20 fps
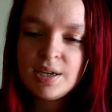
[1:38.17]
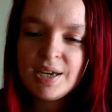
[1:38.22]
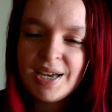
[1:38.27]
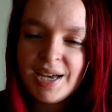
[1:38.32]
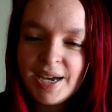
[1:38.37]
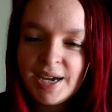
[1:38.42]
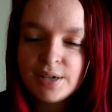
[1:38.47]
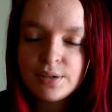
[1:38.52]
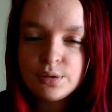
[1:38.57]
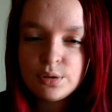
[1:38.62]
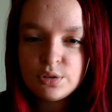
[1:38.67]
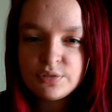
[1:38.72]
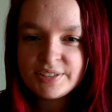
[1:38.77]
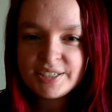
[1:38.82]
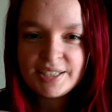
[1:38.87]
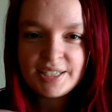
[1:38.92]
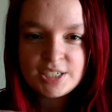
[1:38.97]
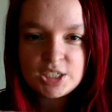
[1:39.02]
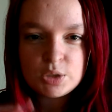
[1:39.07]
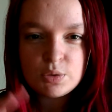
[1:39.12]
I don't know if
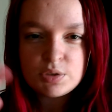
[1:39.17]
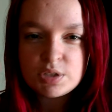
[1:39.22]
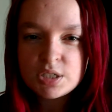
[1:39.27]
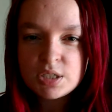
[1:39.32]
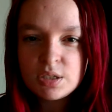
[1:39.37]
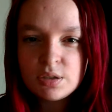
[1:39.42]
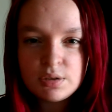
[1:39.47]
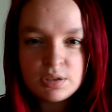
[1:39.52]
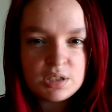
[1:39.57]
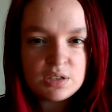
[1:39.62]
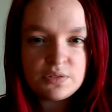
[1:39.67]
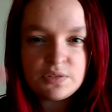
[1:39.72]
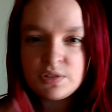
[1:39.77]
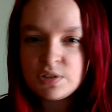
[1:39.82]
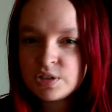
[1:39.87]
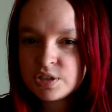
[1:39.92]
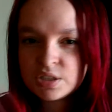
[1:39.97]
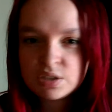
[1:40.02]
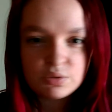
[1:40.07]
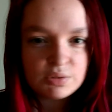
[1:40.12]
they do it slowly at
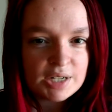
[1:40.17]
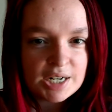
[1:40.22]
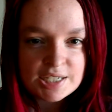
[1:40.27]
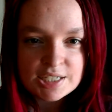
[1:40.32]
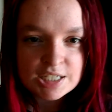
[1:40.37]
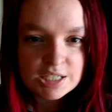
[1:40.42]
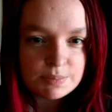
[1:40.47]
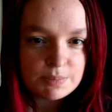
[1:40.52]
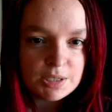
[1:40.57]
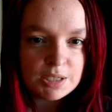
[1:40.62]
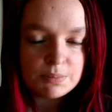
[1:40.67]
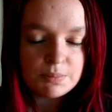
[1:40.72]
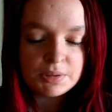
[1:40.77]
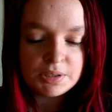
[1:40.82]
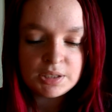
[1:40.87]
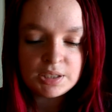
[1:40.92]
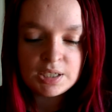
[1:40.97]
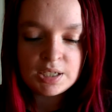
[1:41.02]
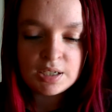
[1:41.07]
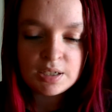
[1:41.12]
first then raise the speed, but
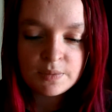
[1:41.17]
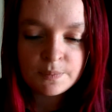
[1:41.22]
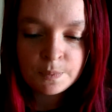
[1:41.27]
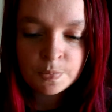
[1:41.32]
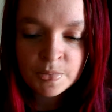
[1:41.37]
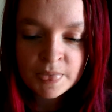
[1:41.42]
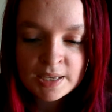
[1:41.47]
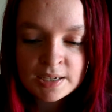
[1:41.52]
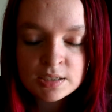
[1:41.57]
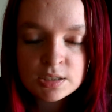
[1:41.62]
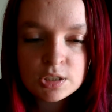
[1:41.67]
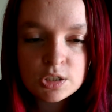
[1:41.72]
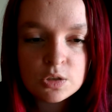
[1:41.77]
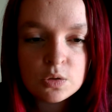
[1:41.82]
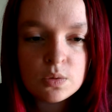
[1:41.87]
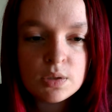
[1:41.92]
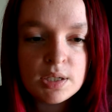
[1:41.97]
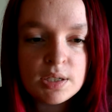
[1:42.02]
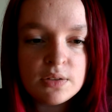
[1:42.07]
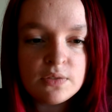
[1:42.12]
they
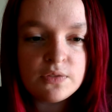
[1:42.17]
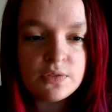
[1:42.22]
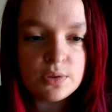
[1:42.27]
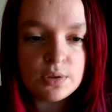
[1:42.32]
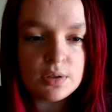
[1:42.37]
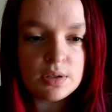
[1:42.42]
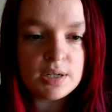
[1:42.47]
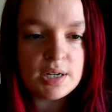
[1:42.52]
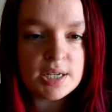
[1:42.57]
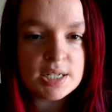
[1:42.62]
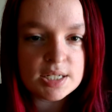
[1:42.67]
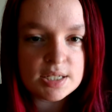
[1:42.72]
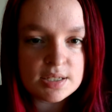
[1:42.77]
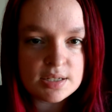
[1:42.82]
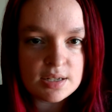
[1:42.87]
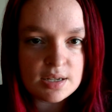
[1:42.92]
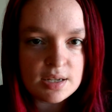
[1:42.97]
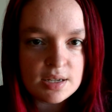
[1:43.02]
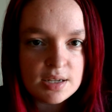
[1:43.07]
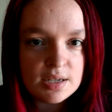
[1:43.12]
do it for as
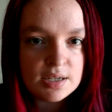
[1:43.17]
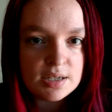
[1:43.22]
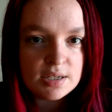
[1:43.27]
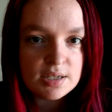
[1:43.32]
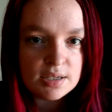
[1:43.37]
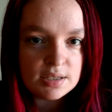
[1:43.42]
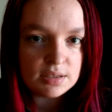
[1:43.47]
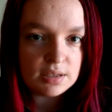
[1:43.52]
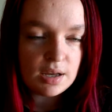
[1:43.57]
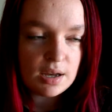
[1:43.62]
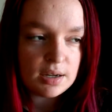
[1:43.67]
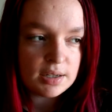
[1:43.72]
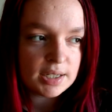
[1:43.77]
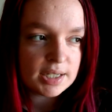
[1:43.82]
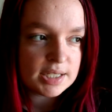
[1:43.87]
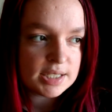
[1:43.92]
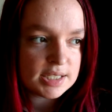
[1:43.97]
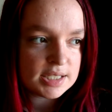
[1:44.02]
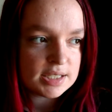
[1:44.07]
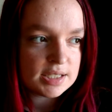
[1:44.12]
long
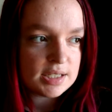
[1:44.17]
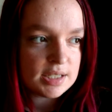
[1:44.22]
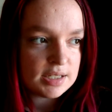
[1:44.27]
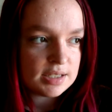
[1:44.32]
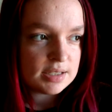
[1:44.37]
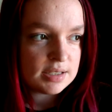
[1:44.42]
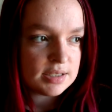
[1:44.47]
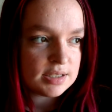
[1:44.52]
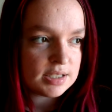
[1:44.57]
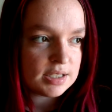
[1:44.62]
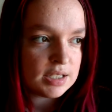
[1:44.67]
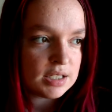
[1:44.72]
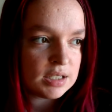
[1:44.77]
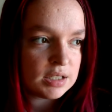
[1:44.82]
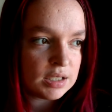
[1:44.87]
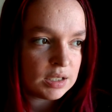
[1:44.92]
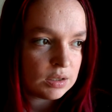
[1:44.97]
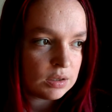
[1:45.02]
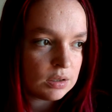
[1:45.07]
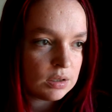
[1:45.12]
as they see
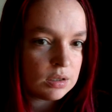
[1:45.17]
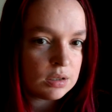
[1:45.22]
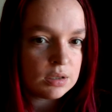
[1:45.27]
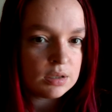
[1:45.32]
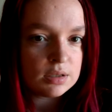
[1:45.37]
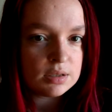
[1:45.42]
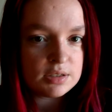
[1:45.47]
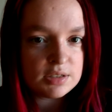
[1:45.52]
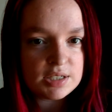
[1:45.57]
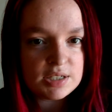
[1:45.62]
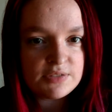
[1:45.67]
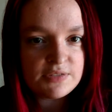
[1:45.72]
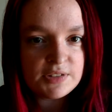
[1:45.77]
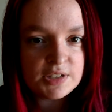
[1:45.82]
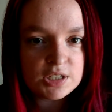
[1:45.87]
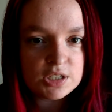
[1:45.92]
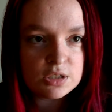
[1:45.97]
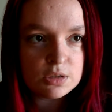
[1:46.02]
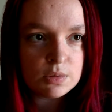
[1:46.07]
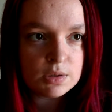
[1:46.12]

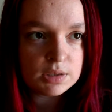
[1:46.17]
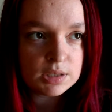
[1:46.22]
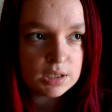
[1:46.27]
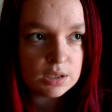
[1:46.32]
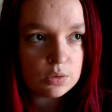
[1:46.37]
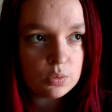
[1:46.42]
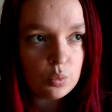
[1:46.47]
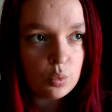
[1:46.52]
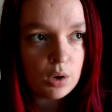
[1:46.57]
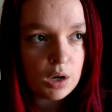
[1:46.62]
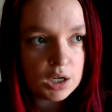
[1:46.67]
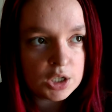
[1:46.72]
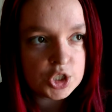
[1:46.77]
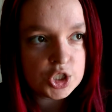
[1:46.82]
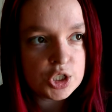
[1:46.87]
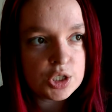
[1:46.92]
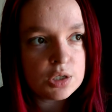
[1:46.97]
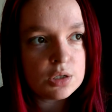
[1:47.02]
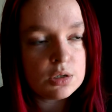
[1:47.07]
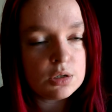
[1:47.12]
fit to, and they
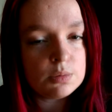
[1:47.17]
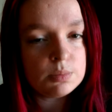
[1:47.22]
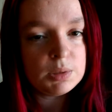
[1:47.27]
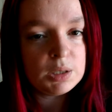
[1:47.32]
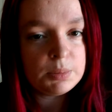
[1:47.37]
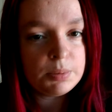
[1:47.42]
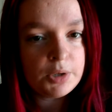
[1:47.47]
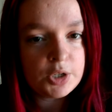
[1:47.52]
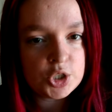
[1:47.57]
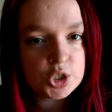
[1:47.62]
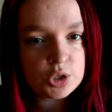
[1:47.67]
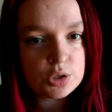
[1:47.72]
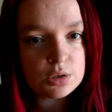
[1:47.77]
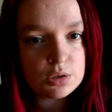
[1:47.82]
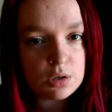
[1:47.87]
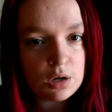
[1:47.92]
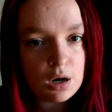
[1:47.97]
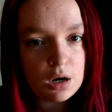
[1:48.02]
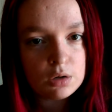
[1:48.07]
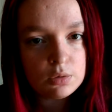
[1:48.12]
watch your blood pressure and
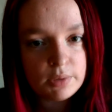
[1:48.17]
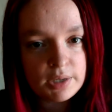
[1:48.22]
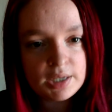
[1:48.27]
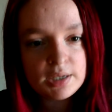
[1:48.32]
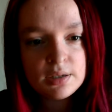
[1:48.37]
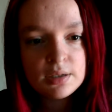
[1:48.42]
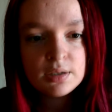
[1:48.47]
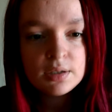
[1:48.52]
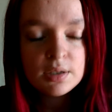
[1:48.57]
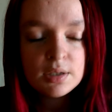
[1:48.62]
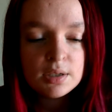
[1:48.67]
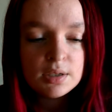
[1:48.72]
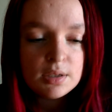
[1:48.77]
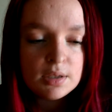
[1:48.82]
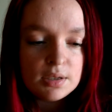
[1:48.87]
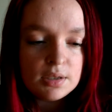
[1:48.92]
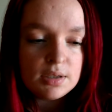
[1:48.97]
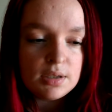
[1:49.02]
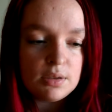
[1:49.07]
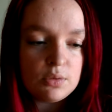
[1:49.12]
your heart rate
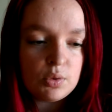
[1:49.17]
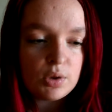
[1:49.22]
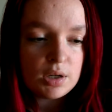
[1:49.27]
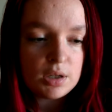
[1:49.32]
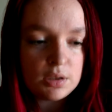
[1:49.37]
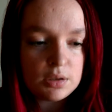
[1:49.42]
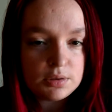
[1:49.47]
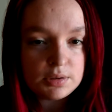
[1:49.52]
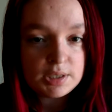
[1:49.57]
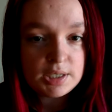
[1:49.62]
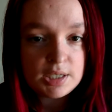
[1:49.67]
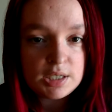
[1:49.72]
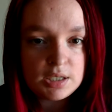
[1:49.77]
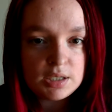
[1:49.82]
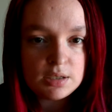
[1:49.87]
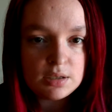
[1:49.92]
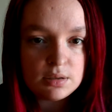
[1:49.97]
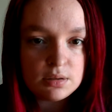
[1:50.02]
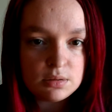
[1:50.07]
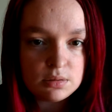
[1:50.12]
while
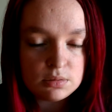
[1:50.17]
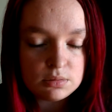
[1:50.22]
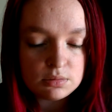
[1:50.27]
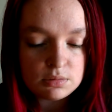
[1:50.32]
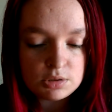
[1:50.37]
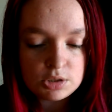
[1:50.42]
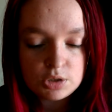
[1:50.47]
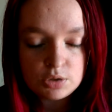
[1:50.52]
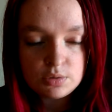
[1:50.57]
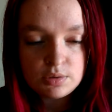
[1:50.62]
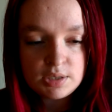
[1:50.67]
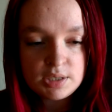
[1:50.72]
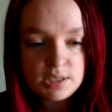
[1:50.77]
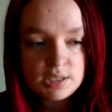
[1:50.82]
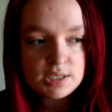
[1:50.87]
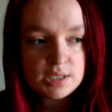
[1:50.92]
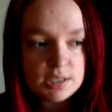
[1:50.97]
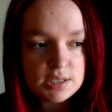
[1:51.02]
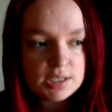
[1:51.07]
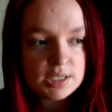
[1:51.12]
they do
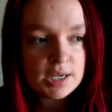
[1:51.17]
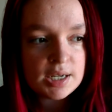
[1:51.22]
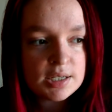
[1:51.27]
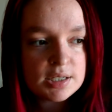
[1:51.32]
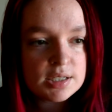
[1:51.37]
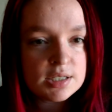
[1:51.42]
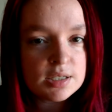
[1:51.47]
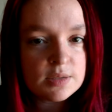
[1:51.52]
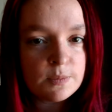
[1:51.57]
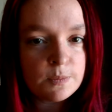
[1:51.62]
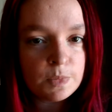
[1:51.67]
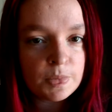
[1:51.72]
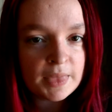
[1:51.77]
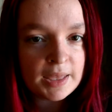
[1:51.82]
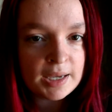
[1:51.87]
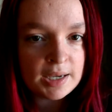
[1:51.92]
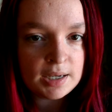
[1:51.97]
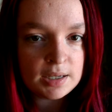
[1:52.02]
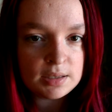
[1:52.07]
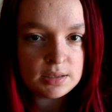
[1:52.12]
this test.
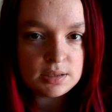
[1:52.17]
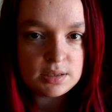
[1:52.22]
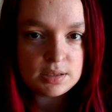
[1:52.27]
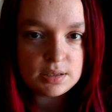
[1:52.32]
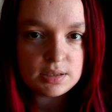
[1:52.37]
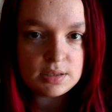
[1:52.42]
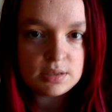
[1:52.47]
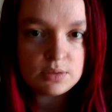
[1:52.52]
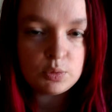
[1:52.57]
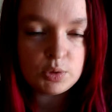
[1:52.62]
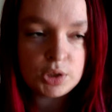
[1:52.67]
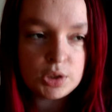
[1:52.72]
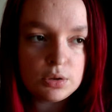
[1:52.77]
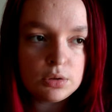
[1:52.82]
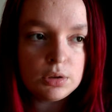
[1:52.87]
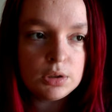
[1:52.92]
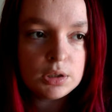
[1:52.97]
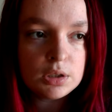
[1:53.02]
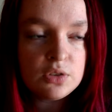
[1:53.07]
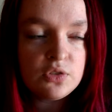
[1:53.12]
And what they're
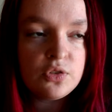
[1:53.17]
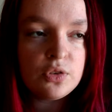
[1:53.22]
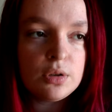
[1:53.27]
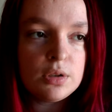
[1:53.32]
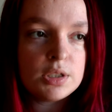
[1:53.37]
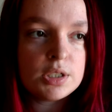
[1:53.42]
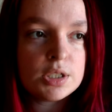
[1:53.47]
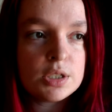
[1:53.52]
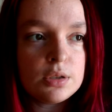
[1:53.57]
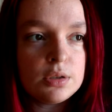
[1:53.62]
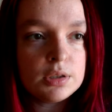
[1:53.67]
looking for is